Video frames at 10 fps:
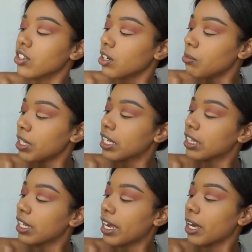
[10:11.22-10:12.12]
gonna be
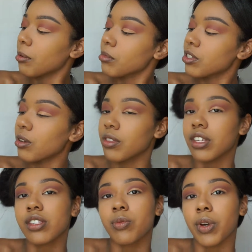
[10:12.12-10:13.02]
Glam. So
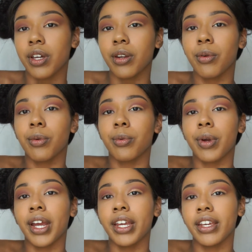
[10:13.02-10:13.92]
this one right